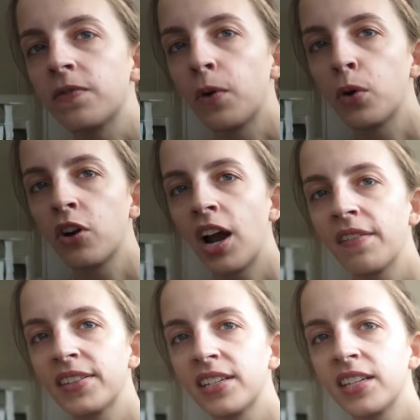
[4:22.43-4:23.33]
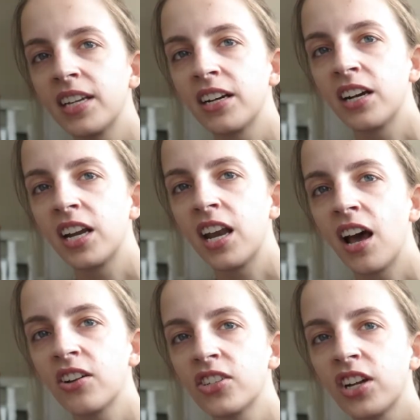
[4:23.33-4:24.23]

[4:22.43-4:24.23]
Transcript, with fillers: and photographs in here and not